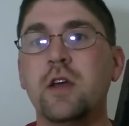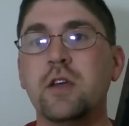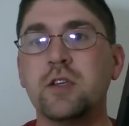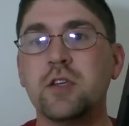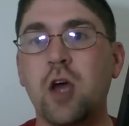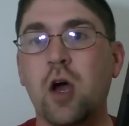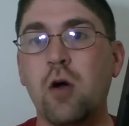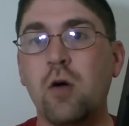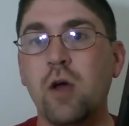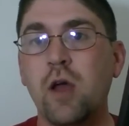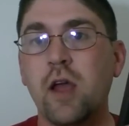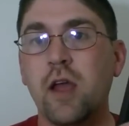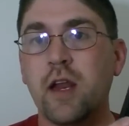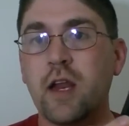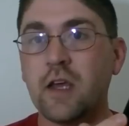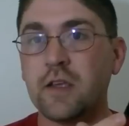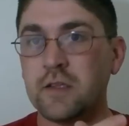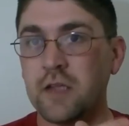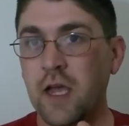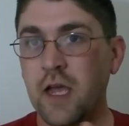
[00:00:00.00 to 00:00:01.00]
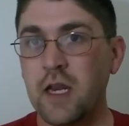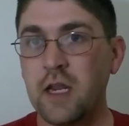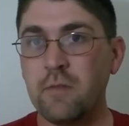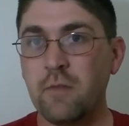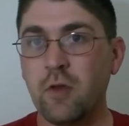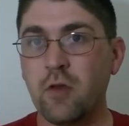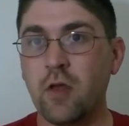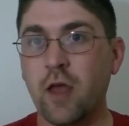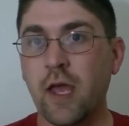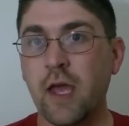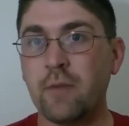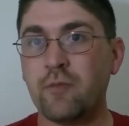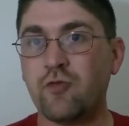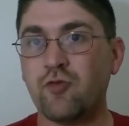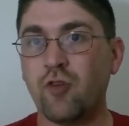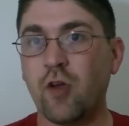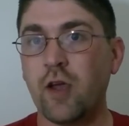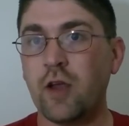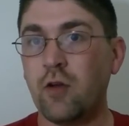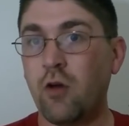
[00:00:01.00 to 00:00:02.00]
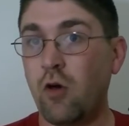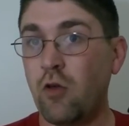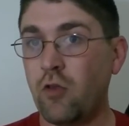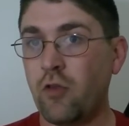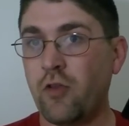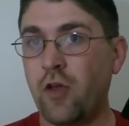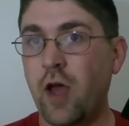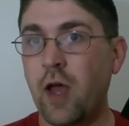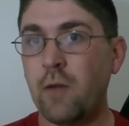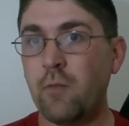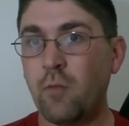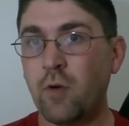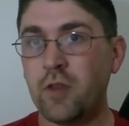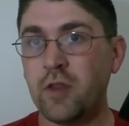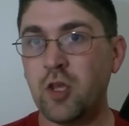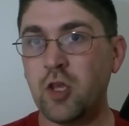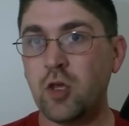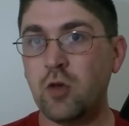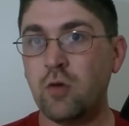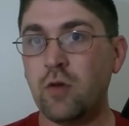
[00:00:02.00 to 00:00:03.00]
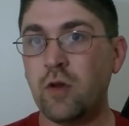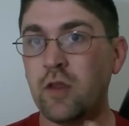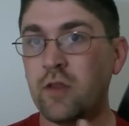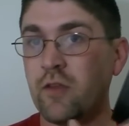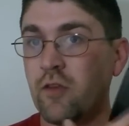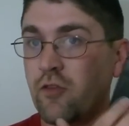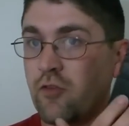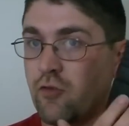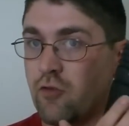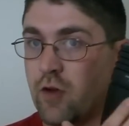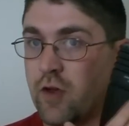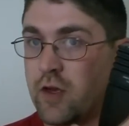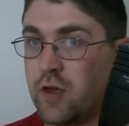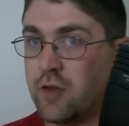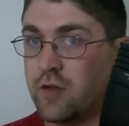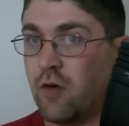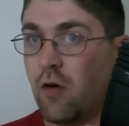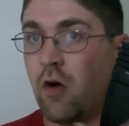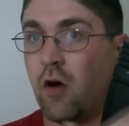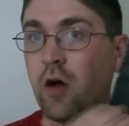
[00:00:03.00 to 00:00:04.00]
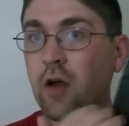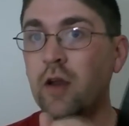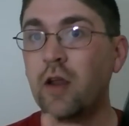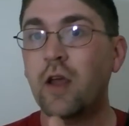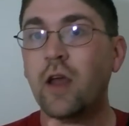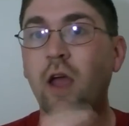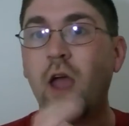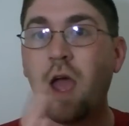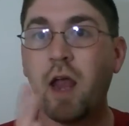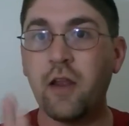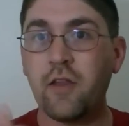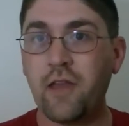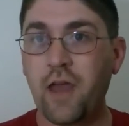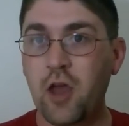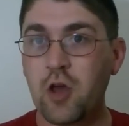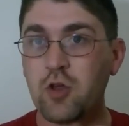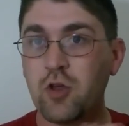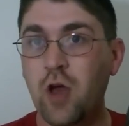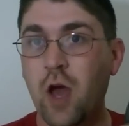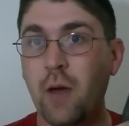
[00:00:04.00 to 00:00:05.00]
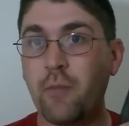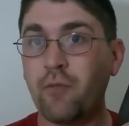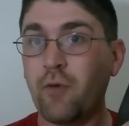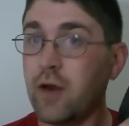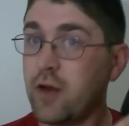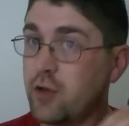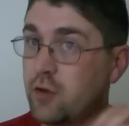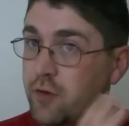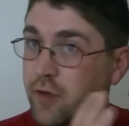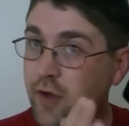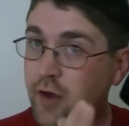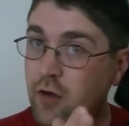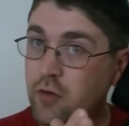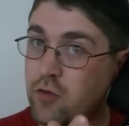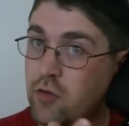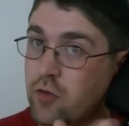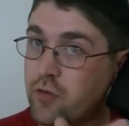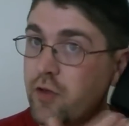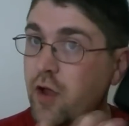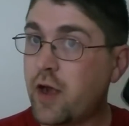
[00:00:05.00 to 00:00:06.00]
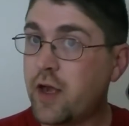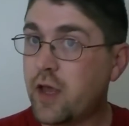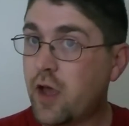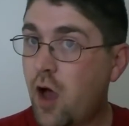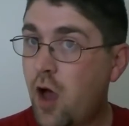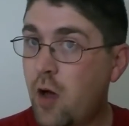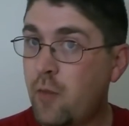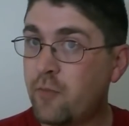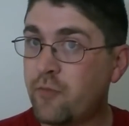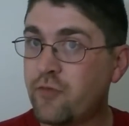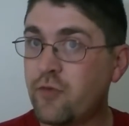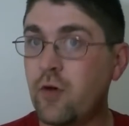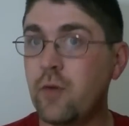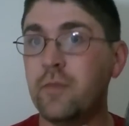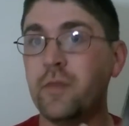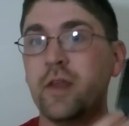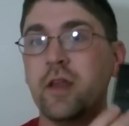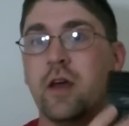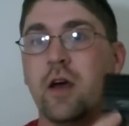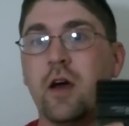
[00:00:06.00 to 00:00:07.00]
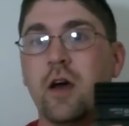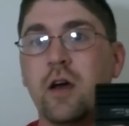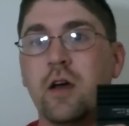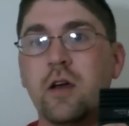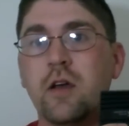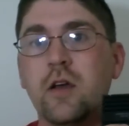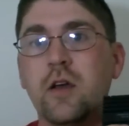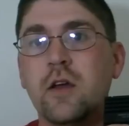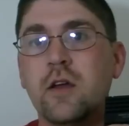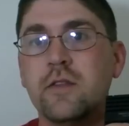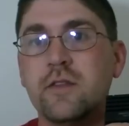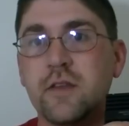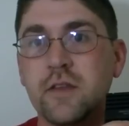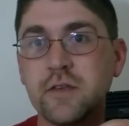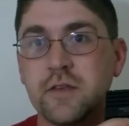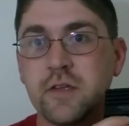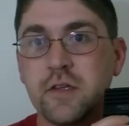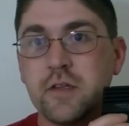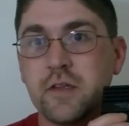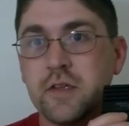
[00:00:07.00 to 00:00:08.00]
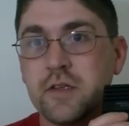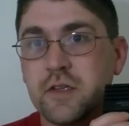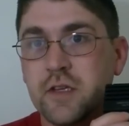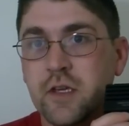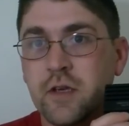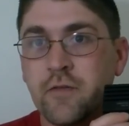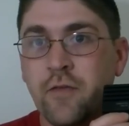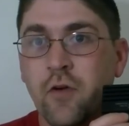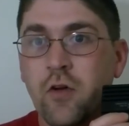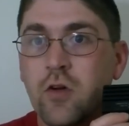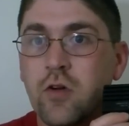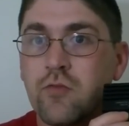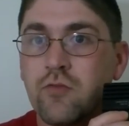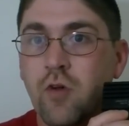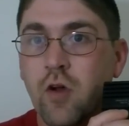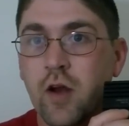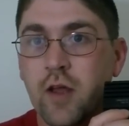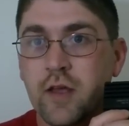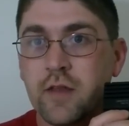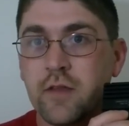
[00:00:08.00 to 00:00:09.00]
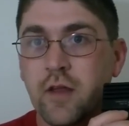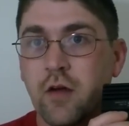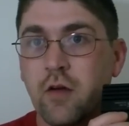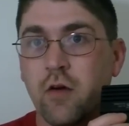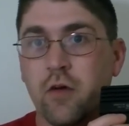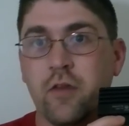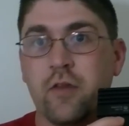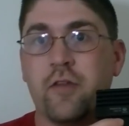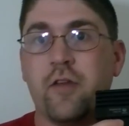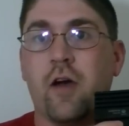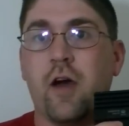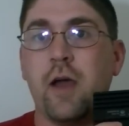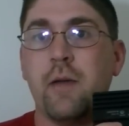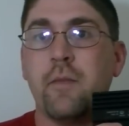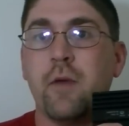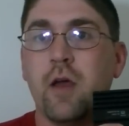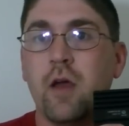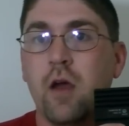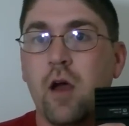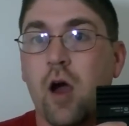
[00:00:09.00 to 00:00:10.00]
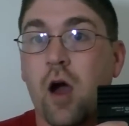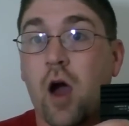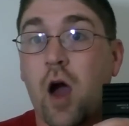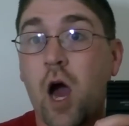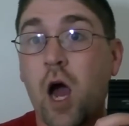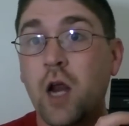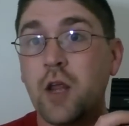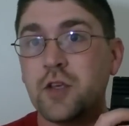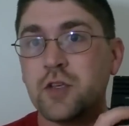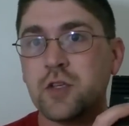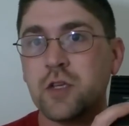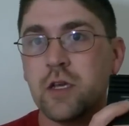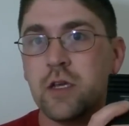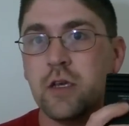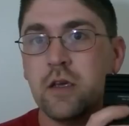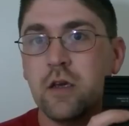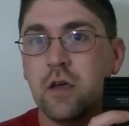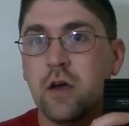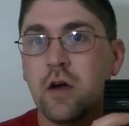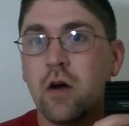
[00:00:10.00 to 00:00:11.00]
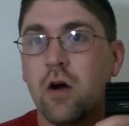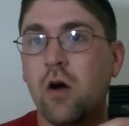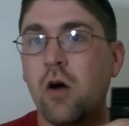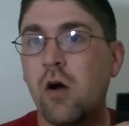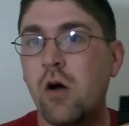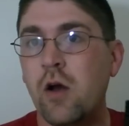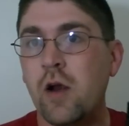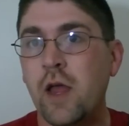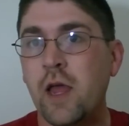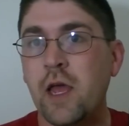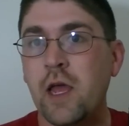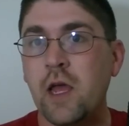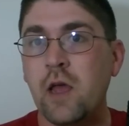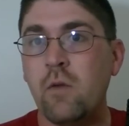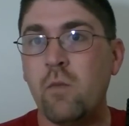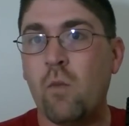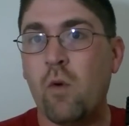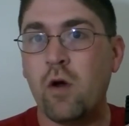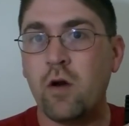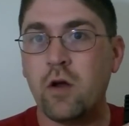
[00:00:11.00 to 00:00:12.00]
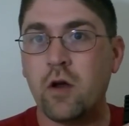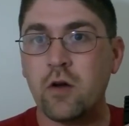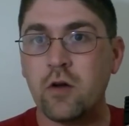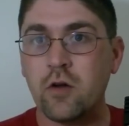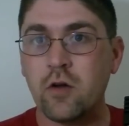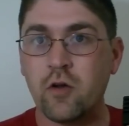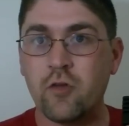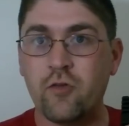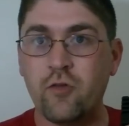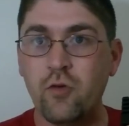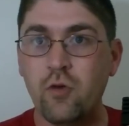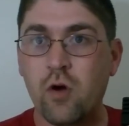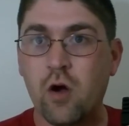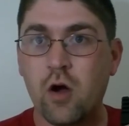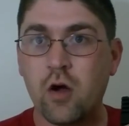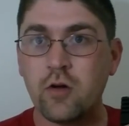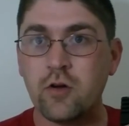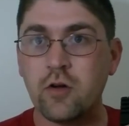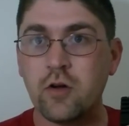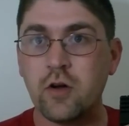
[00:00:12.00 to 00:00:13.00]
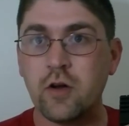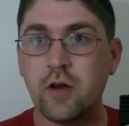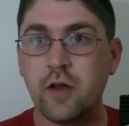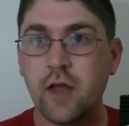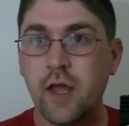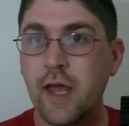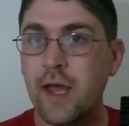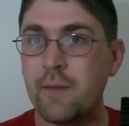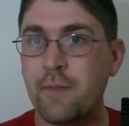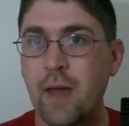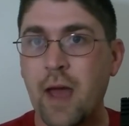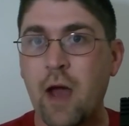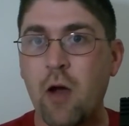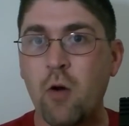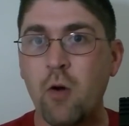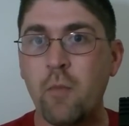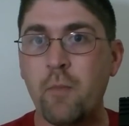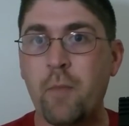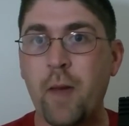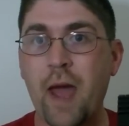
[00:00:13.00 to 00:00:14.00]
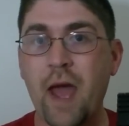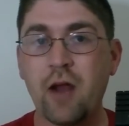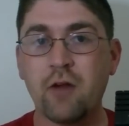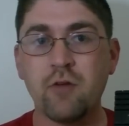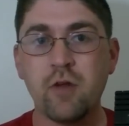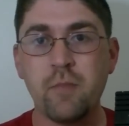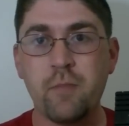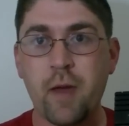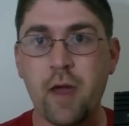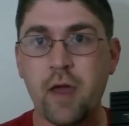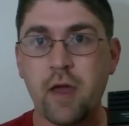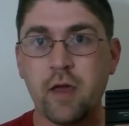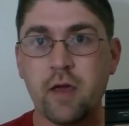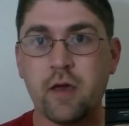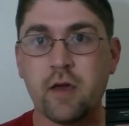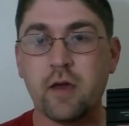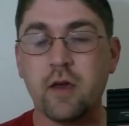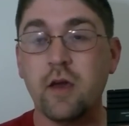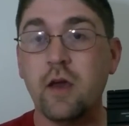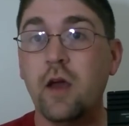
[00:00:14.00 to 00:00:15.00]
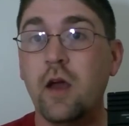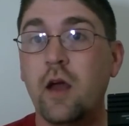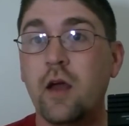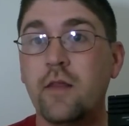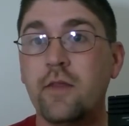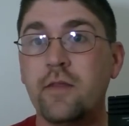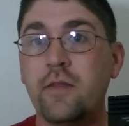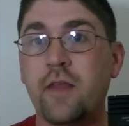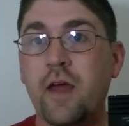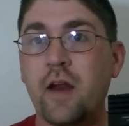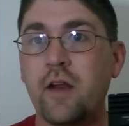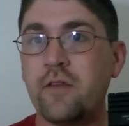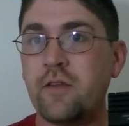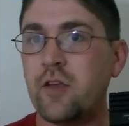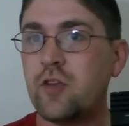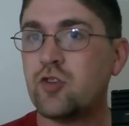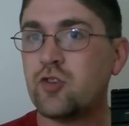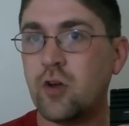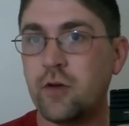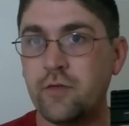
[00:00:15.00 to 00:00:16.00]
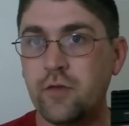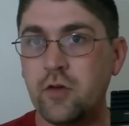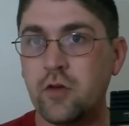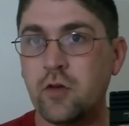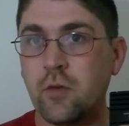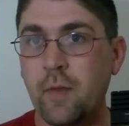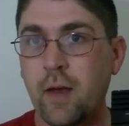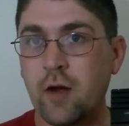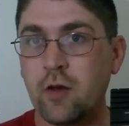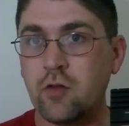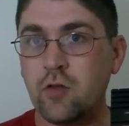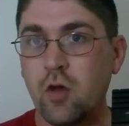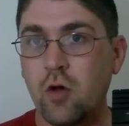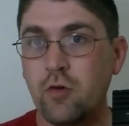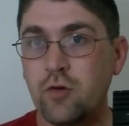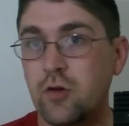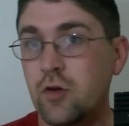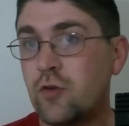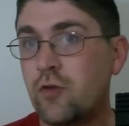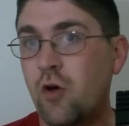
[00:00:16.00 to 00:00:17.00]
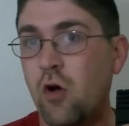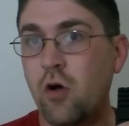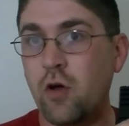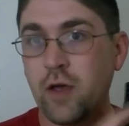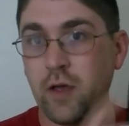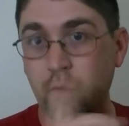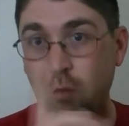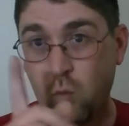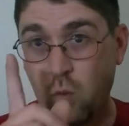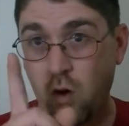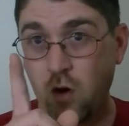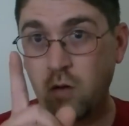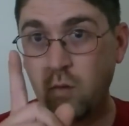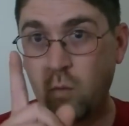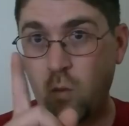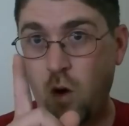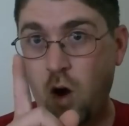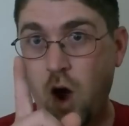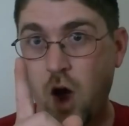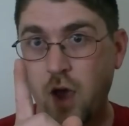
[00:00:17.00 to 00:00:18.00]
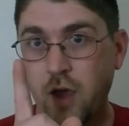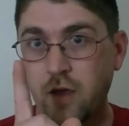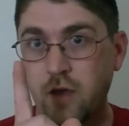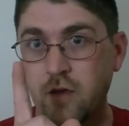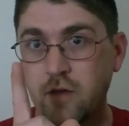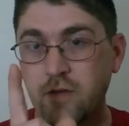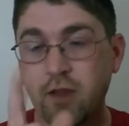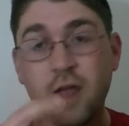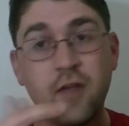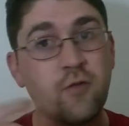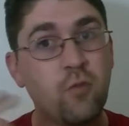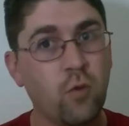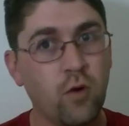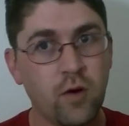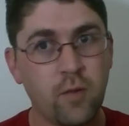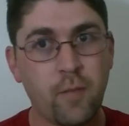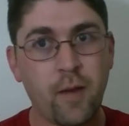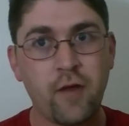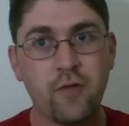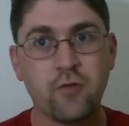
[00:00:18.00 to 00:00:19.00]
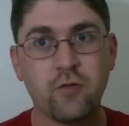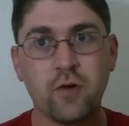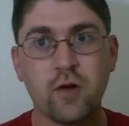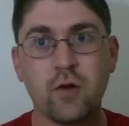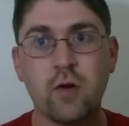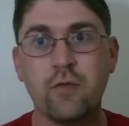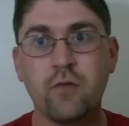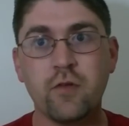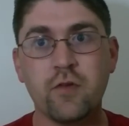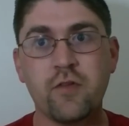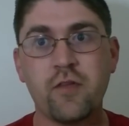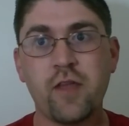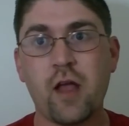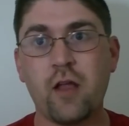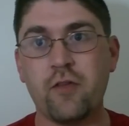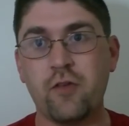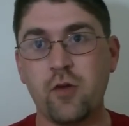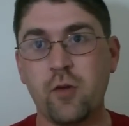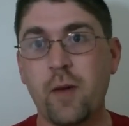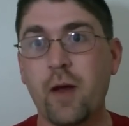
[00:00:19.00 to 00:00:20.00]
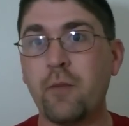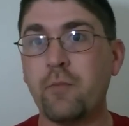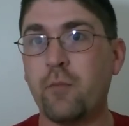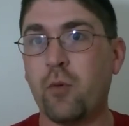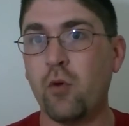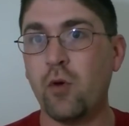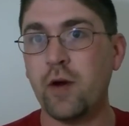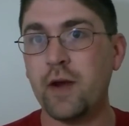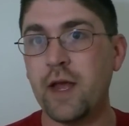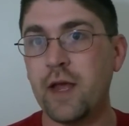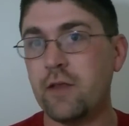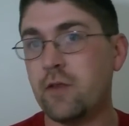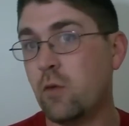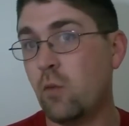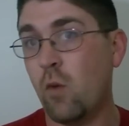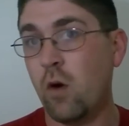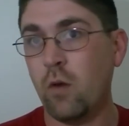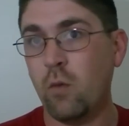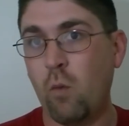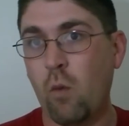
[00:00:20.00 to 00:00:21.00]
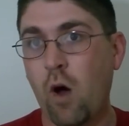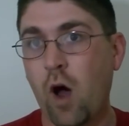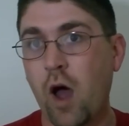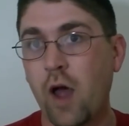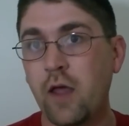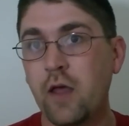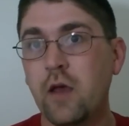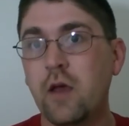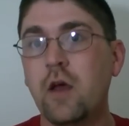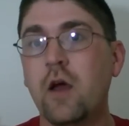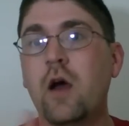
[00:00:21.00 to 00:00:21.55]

So it has an 80 milliamp drain all the time when the unit, the screen is on and it's actually operating. You'll hear a little tiny hum from the uh, DC-DC converter running in there all the time. Honestly, on a 100 or 200 amp hour battery bank, that is a trivial amount of load. You're talking 1 watt. That's what it basically equivalents out to, about 0.8 to 1 watt.